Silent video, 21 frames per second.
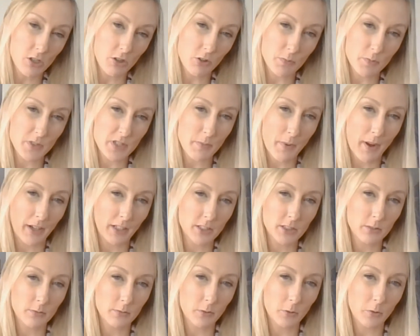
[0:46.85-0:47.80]
your
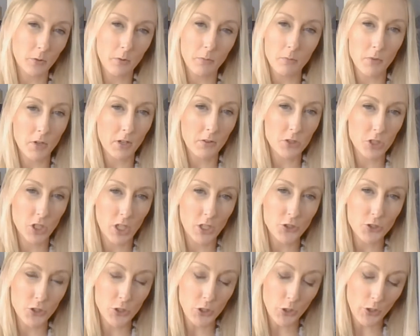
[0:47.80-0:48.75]
perspective or changing